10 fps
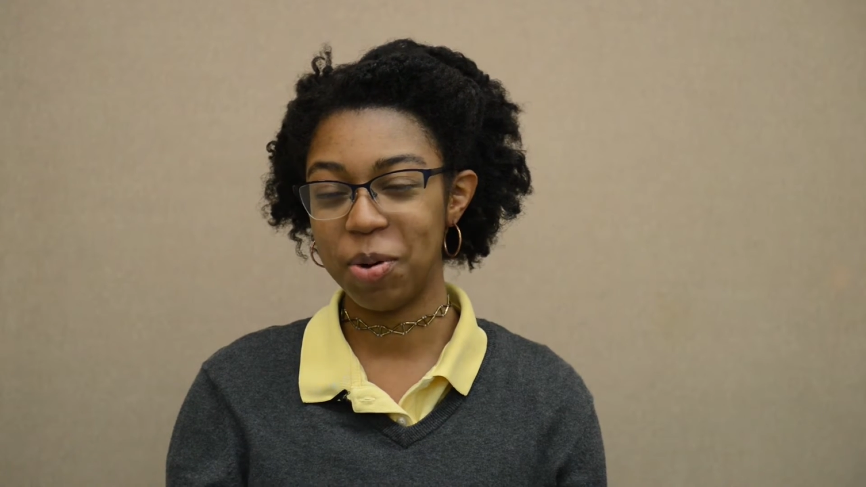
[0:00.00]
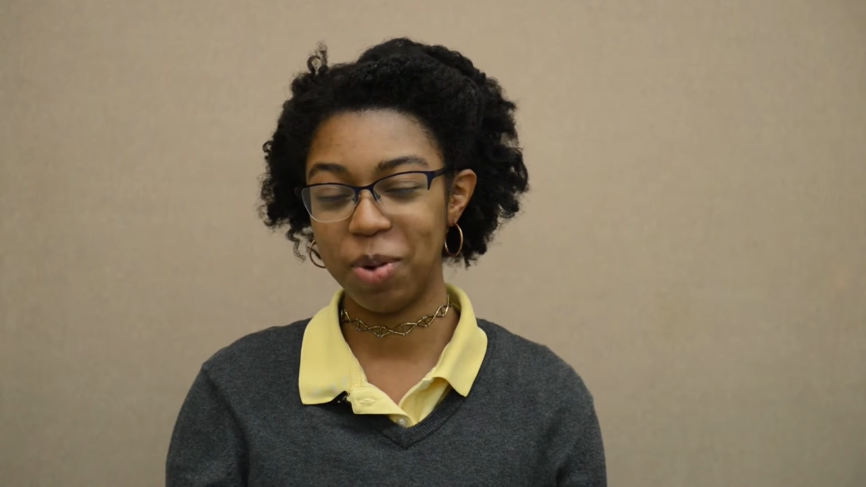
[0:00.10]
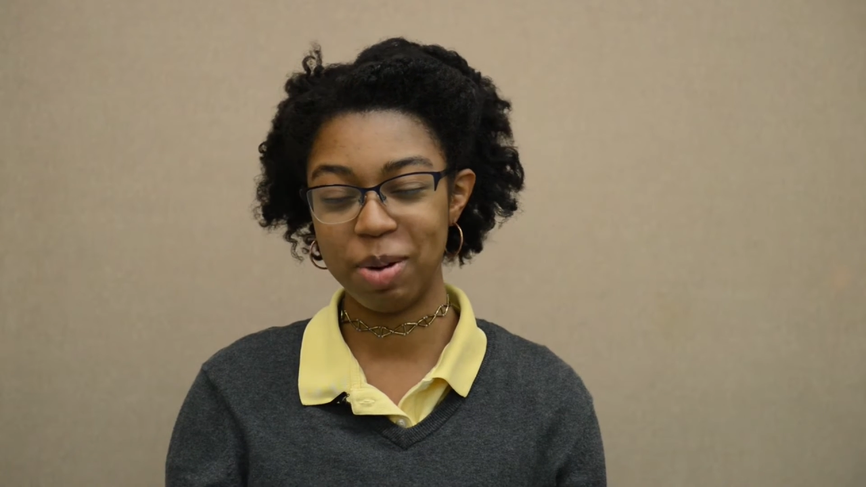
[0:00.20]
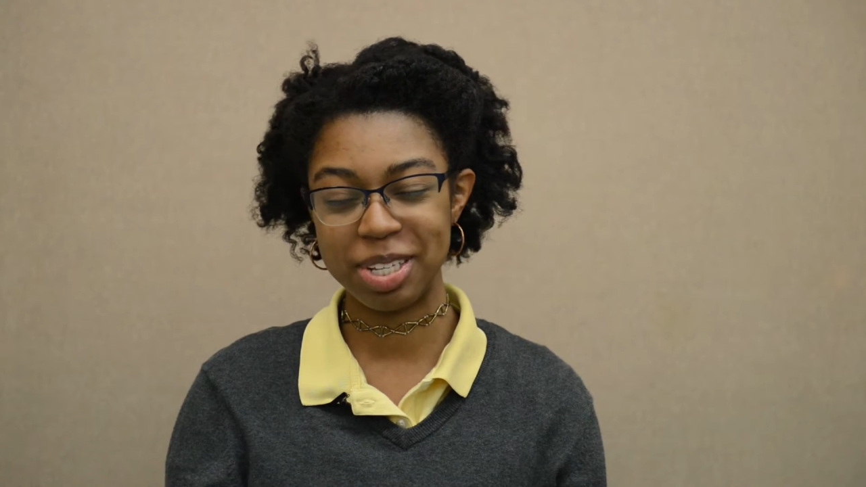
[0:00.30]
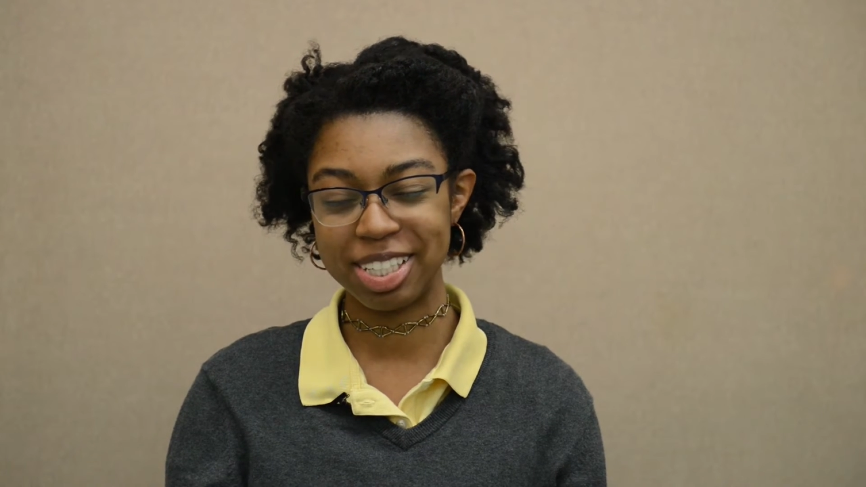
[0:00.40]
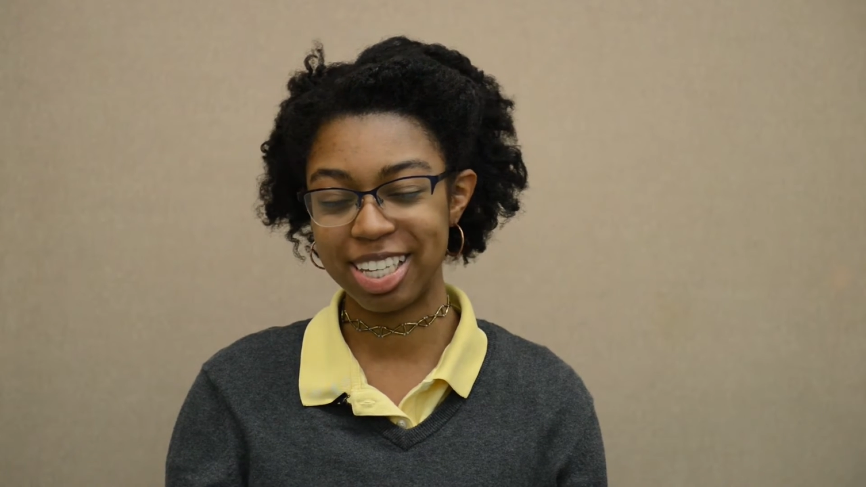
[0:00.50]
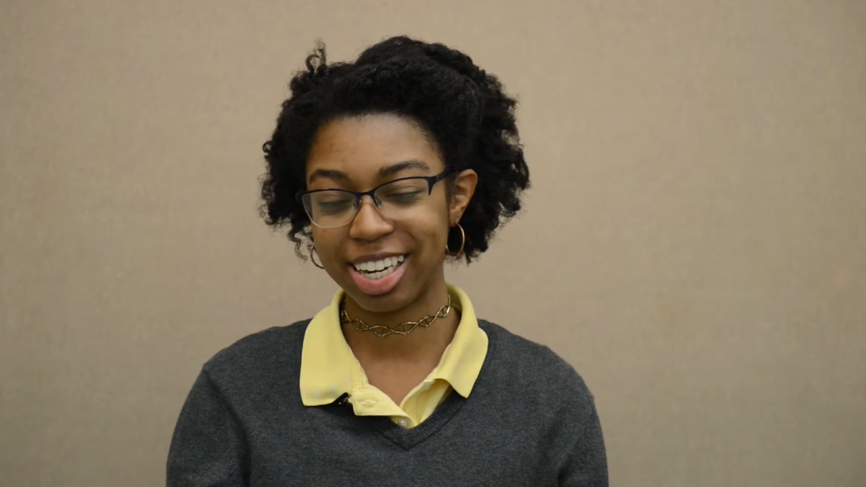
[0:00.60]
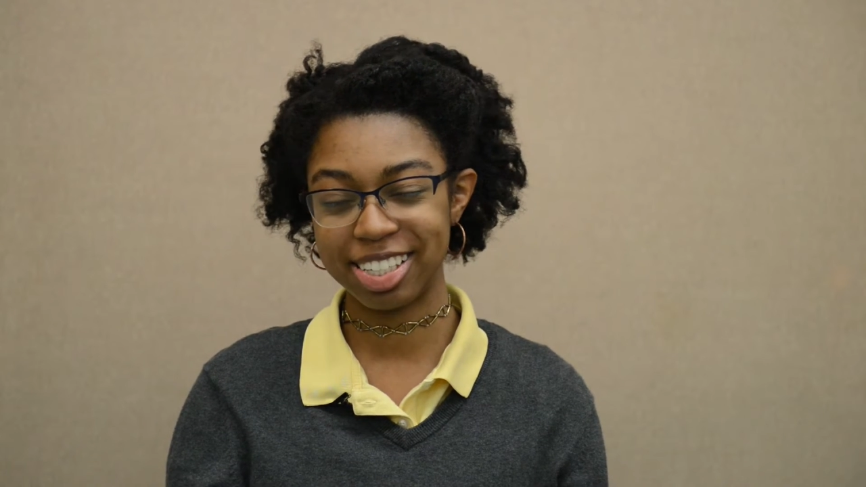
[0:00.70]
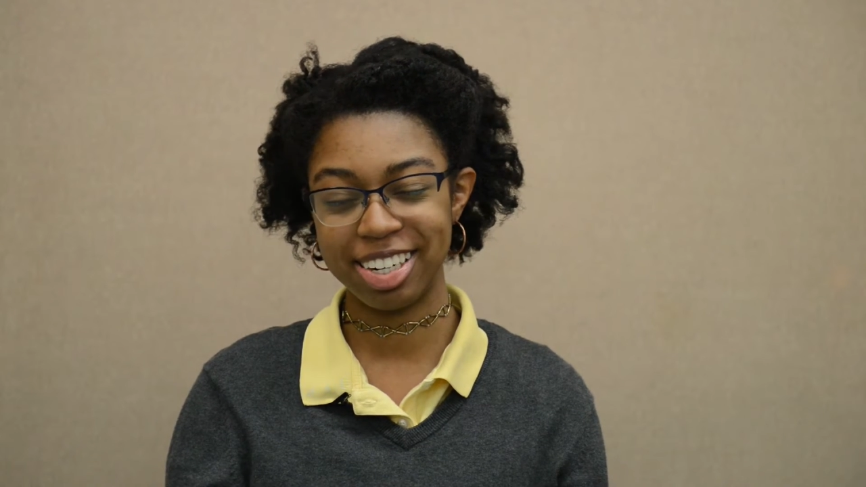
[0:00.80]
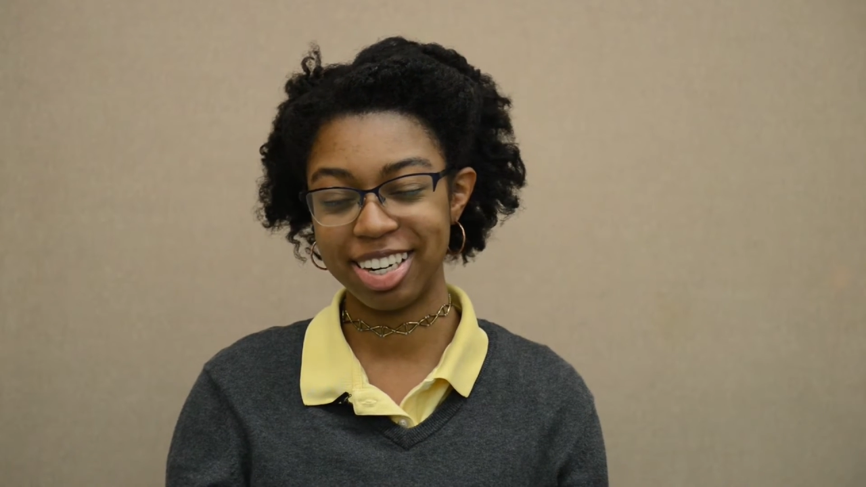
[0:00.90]
woman
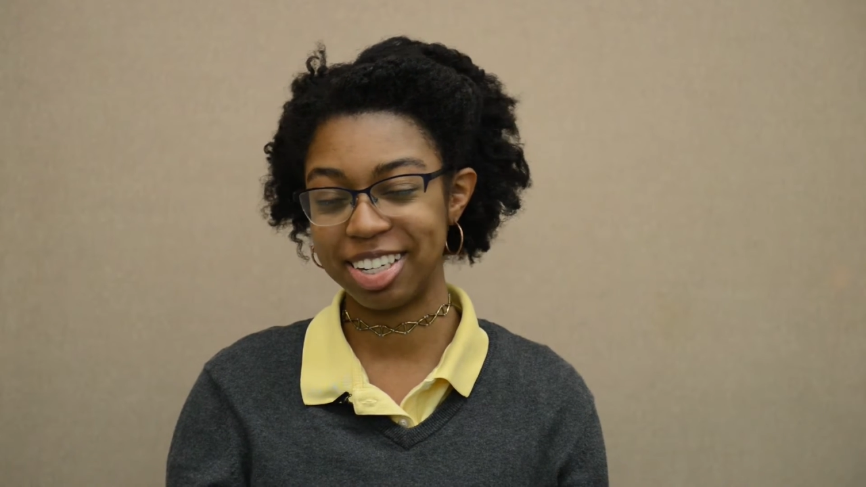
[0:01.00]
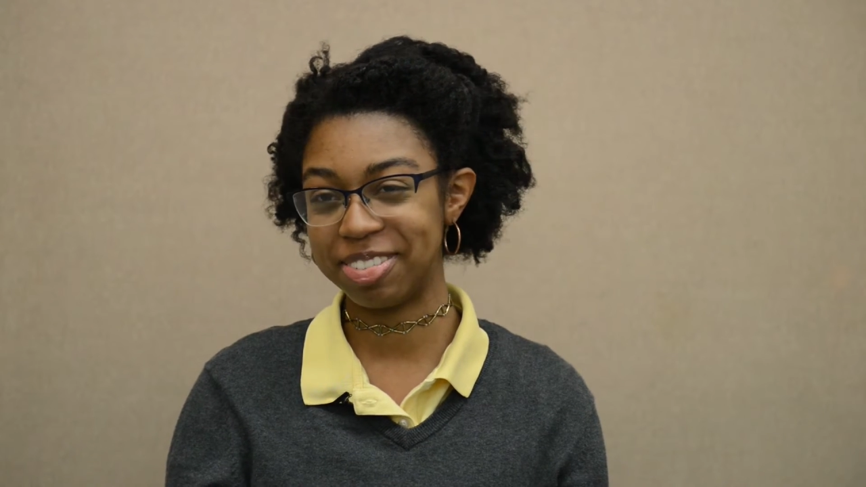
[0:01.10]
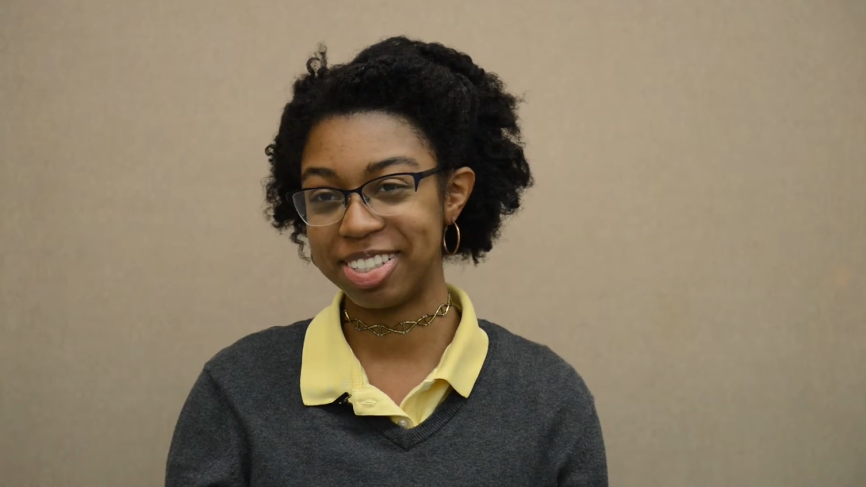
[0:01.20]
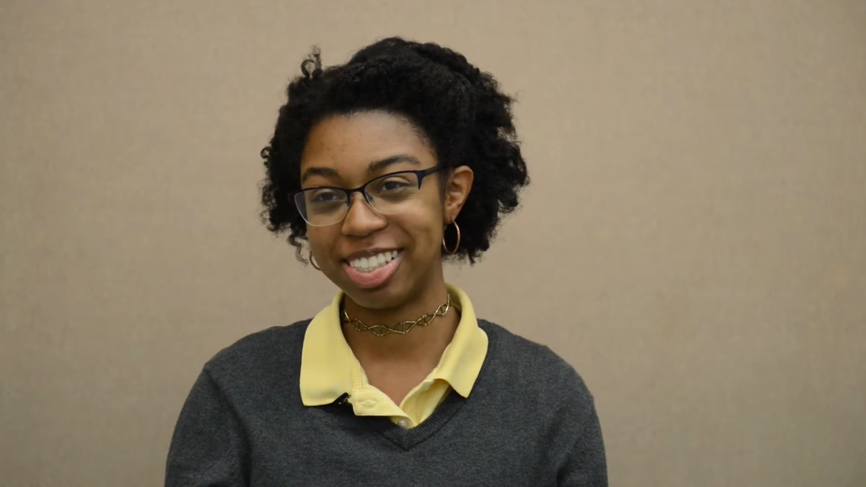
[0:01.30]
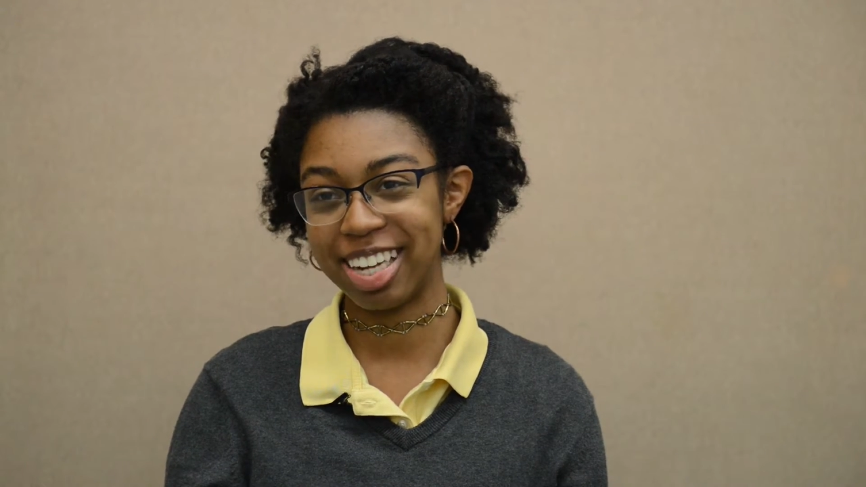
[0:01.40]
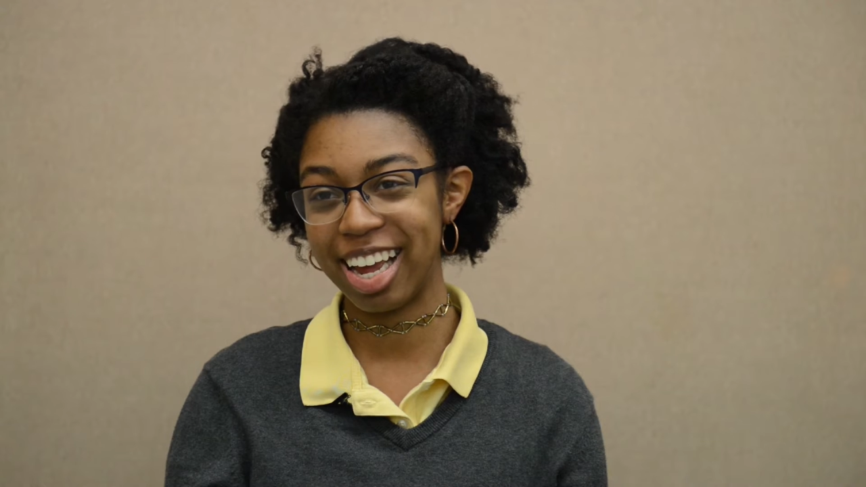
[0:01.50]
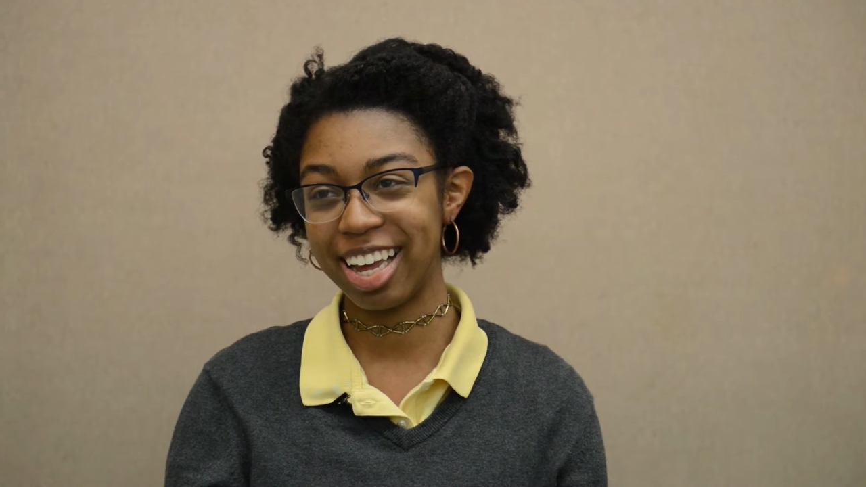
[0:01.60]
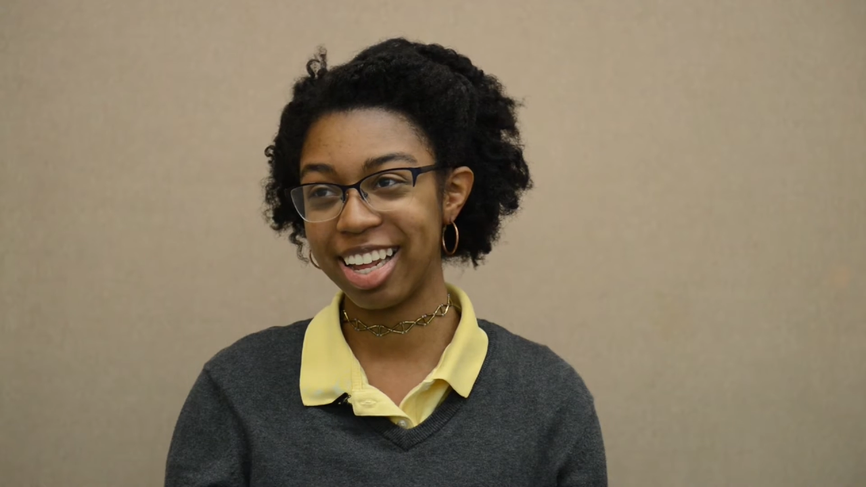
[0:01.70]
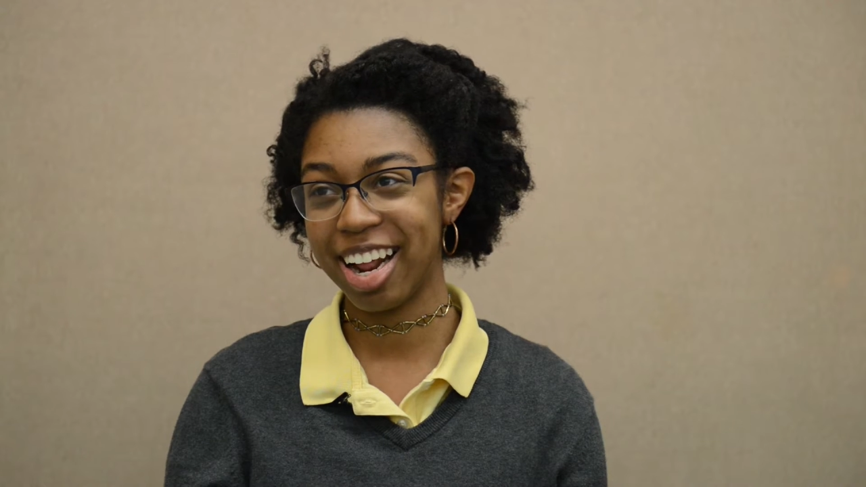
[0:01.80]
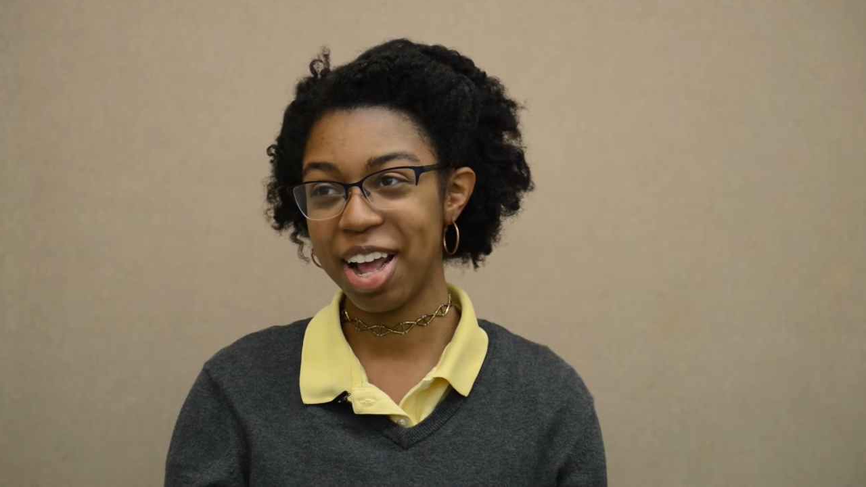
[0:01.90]
Secretary of
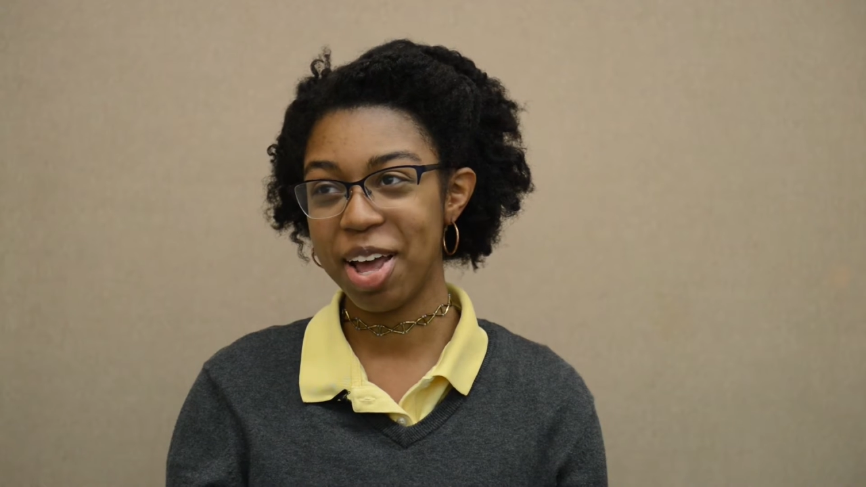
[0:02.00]
State